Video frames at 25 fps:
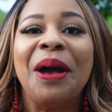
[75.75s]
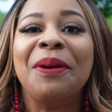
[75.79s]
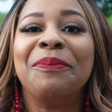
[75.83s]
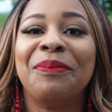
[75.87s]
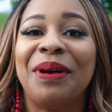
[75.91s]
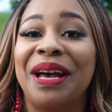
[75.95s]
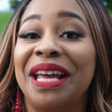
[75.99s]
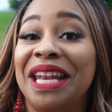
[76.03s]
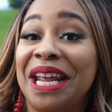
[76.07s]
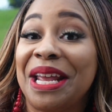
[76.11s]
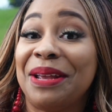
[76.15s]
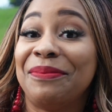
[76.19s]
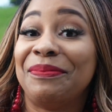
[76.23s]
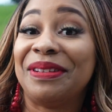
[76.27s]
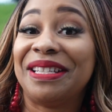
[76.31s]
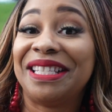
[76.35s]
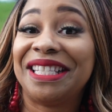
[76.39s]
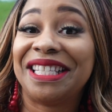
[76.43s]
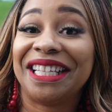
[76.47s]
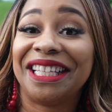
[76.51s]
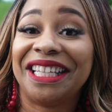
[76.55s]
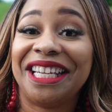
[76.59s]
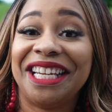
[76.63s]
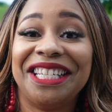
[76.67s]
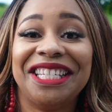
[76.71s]
My name is
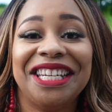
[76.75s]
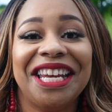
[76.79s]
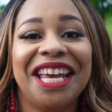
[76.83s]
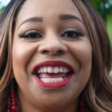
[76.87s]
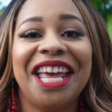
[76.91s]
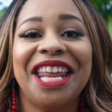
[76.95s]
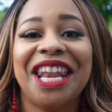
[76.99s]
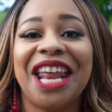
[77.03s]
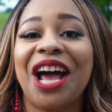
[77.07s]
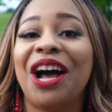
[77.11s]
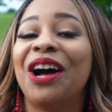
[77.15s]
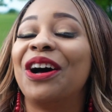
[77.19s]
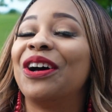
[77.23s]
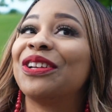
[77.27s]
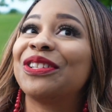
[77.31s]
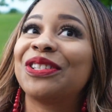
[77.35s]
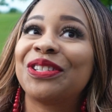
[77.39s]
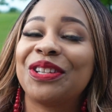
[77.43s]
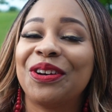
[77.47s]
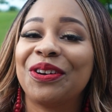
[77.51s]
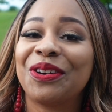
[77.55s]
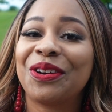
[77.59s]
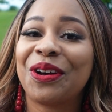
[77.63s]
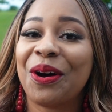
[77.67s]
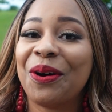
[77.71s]
Talisha, and I
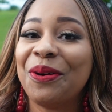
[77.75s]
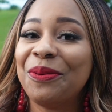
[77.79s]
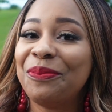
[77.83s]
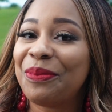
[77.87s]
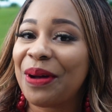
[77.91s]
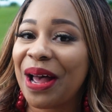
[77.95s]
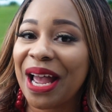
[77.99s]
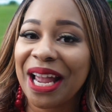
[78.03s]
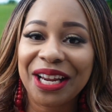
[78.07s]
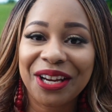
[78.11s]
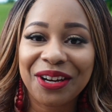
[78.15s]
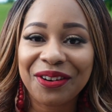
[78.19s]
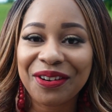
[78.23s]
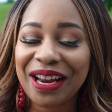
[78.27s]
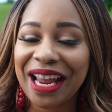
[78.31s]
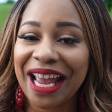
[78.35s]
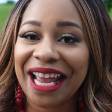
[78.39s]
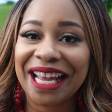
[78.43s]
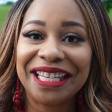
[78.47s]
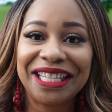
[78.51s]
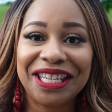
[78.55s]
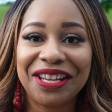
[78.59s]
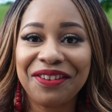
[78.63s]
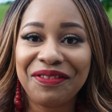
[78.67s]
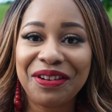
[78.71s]
also go by
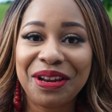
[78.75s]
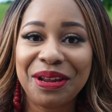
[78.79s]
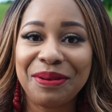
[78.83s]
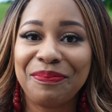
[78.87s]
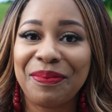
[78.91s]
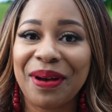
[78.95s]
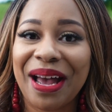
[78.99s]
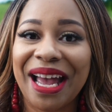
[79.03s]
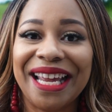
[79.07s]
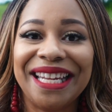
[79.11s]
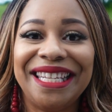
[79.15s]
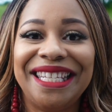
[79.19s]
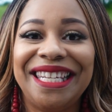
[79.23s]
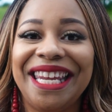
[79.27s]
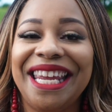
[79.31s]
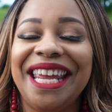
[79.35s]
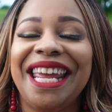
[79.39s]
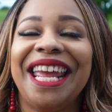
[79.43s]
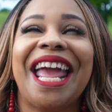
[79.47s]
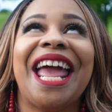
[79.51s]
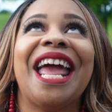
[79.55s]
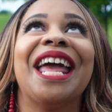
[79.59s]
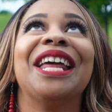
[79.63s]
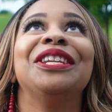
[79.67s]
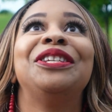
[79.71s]

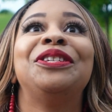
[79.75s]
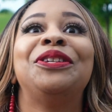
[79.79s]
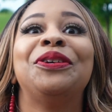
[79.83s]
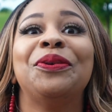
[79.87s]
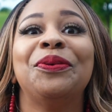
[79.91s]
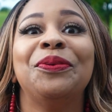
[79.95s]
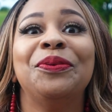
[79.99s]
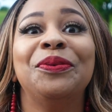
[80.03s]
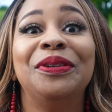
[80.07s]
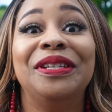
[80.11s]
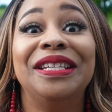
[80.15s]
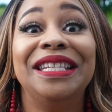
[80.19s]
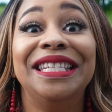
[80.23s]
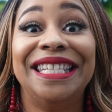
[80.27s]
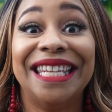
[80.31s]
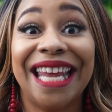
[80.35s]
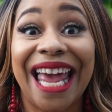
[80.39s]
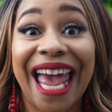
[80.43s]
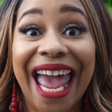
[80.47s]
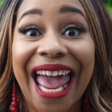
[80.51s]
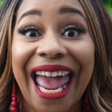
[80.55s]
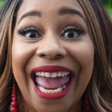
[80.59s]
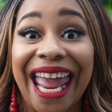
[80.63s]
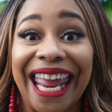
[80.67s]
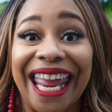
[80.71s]
CreativiTeeByT, and
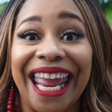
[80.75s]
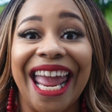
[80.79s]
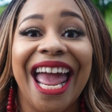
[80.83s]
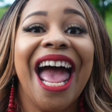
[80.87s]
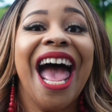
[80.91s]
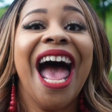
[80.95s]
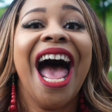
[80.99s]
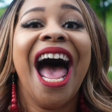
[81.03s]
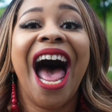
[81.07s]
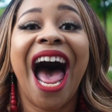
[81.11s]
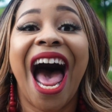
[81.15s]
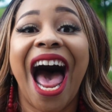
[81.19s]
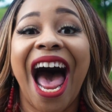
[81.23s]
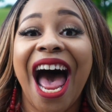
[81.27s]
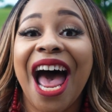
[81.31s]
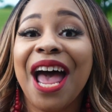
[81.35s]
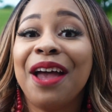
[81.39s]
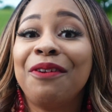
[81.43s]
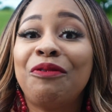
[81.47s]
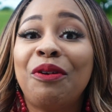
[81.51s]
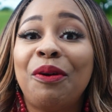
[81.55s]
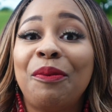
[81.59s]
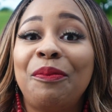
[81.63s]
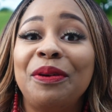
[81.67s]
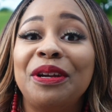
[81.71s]
today I
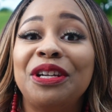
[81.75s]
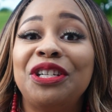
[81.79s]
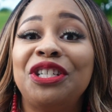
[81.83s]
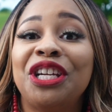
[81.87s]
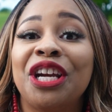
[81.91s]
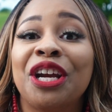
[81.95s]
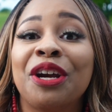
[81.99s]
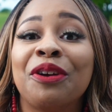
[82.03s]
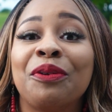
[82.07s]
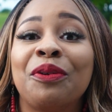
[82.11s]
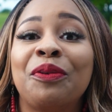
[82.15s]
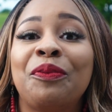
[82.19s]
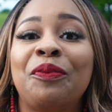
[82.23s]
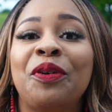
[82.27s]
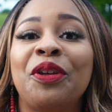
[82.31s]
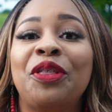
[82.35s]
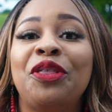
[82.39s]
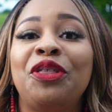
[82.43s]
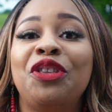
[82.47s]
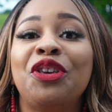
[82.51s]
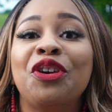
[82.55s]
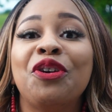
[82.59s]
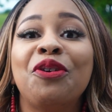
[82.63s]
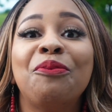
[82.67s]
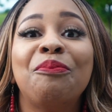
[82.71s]
will be sharing
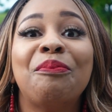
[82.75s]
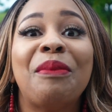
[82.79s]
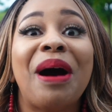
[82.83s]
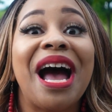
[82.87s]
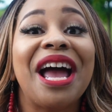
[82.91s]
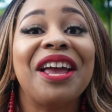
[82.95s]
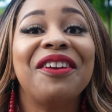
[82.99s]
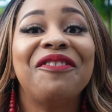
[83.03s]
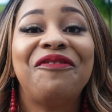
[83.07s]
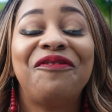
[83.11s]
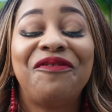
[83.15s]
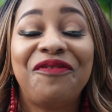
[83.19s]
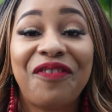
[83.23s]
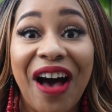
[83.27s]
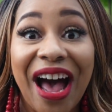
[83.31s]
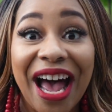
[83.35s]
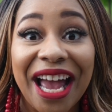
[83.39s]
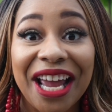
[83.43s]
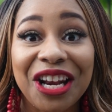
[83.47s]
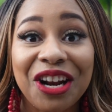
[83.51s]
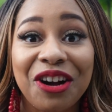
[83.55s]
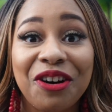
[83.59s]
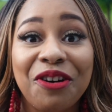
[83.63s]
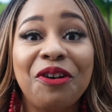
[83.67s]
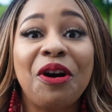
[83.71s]
with you my
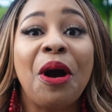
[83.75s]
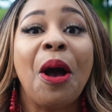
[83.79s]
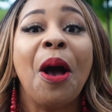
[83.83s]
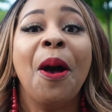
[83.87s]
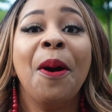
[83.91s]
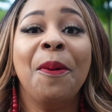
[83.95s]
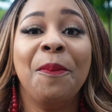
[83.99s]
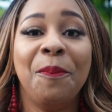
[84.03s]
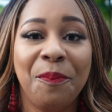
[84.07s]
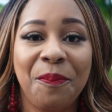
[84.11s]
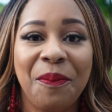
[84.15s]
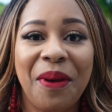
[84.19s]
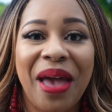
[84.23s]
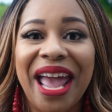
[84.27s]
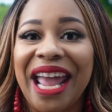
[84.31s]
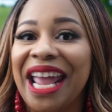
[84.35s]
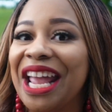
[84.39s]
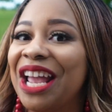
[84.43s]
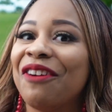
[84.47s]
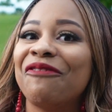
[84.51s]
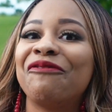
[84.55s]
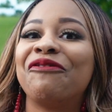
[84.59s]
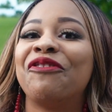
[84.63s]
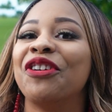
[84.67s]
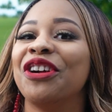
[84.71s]
final
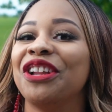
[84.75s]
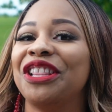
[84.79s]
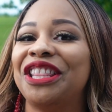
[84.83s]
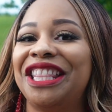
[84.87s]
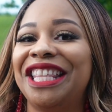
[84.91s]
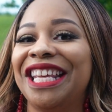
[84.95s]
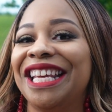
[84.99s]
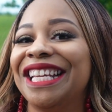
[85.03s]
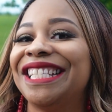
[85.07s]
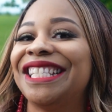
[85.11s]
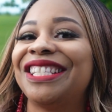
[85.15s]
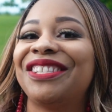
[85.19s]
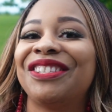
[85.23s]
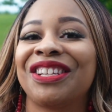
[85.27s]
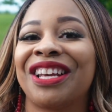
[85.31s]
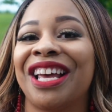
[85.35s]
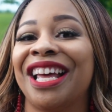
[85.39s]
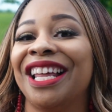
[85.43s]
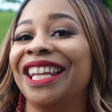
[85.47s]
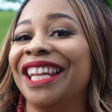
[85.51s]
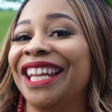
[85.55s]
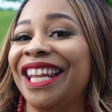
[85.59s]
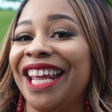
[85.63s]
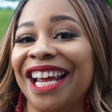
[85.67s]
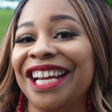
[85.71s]
make for this
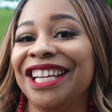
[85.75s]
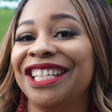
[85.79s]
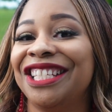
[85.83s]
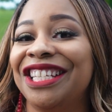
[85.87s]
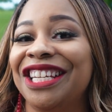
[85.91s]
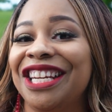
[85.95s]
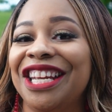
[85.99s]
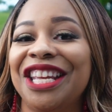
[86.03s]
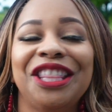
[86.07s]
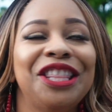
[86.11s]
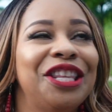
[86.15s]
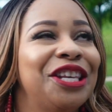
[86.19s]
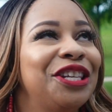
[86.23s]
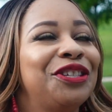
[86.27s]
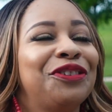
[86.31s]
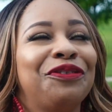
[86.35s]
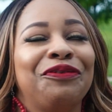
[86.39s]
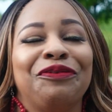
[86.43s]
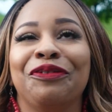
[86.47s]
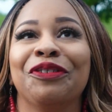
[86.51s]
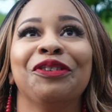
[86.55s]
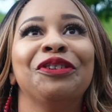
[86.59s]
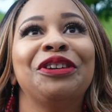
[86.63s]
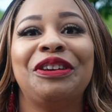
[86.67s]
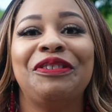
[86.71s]
collection, this
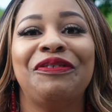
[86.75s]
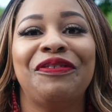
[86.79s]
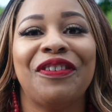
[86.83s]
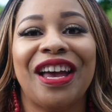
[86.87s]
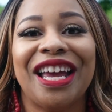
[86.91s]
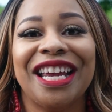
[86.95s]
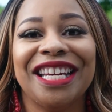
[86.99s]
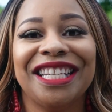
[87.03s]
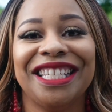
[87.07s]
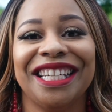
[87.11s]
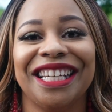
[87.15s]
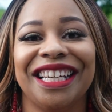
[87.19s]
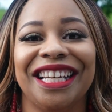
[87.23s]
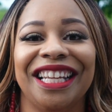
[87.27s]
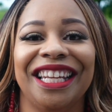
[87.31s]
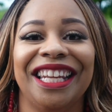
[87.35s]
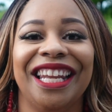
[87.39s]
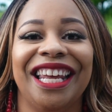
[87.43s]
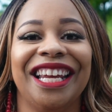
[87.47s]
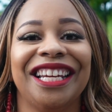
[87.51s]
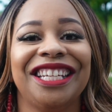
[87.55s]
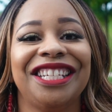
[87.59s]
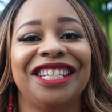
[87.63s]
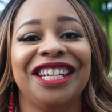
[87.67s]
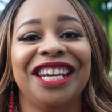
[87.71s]
Fruity Fashion
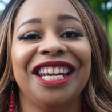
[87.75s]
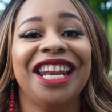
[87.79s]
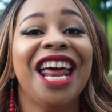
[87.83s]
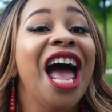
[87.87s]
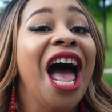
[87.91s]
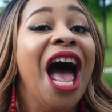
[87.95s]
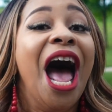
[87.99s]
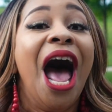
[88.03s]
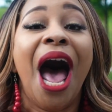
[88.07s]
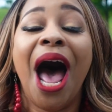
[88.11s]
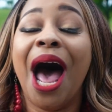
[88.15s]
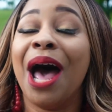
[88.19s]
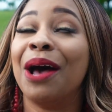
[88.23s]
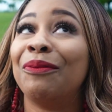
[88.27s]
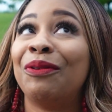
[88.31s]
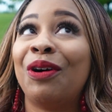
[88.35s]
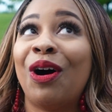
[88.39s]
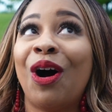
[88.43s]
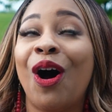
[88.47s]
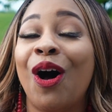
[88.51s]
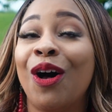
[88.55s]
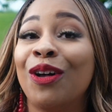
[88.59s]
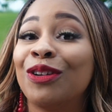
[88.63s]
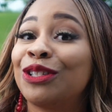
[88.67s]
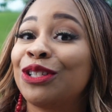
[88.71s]
Collection. I
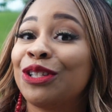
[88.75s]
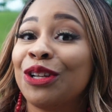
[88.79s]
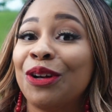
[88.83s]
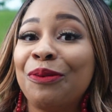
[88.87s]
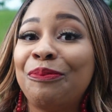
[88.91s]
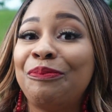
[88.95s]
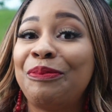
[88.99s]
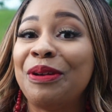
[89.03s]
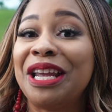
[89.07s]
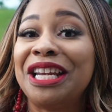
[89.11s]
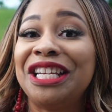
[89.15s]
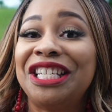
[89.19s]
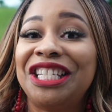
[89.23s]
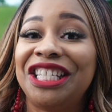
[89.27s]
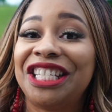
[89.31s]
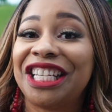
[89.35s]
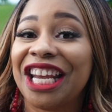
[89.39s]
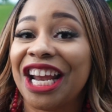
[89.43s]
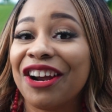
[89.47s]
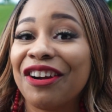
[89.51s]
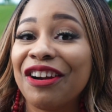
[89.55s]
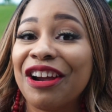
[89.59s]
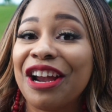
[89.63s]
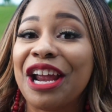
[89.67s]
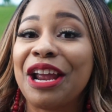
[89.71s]
will also be
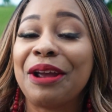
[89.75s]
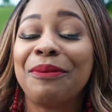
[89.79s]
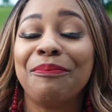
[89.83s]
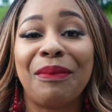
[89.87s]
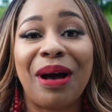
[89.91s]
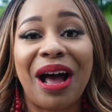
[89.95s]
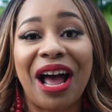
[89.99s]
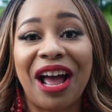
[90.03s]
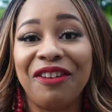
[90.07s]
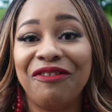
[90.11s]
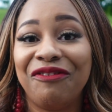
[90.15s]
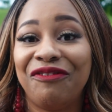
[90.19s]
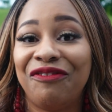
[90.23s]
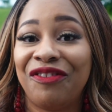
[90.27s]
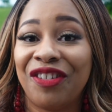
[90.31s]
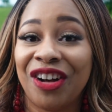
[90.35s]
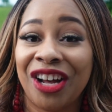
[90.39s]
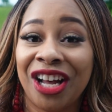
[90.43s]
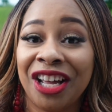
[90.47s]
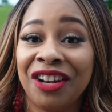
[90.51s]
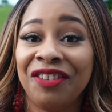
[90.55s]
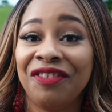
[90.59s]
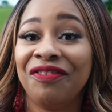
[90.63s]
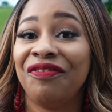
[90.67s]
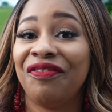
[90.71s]
sharing my
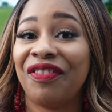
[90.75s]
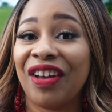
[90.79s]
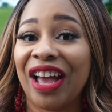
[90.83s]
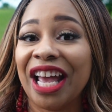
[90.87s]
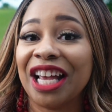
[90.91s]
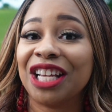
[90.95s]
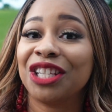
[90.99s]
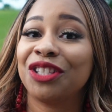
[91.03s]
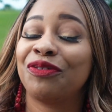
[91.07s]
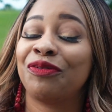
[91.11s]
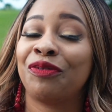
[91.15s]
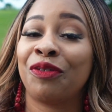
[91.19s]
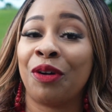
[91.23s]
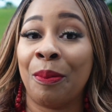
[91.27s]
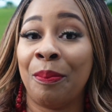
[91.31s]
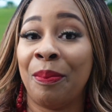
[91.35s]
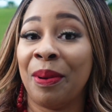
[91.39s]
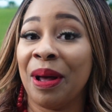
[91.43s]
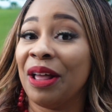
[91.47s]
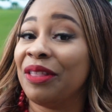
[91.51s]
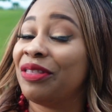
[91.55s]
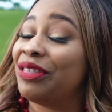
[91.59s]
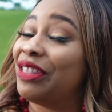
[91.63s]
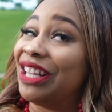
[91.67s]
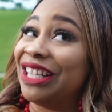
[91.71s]
fun facts
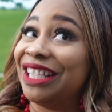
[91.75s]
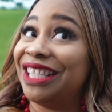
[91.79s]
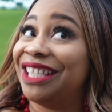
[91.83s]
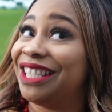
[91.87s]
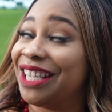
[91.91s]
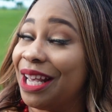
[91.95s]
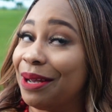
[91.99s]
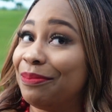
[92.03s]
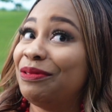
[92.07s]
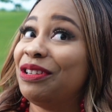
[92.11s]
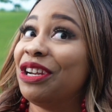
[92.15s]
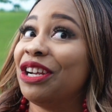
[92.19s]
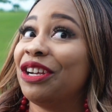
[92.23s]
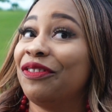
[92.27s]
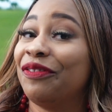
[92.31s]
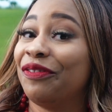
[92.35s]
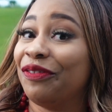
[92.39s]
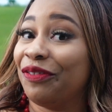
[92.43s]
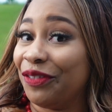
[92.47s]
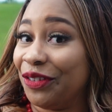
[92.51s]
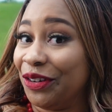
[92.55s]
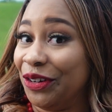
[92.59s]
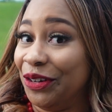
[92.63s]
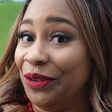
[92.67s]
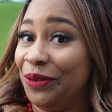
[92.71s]
about the subject
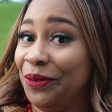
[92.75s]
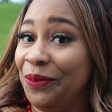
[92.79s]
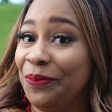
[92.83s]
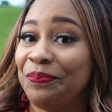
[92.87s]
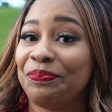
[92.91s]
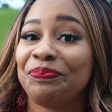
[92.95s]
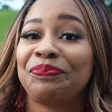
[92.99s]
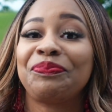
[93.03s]
fruit.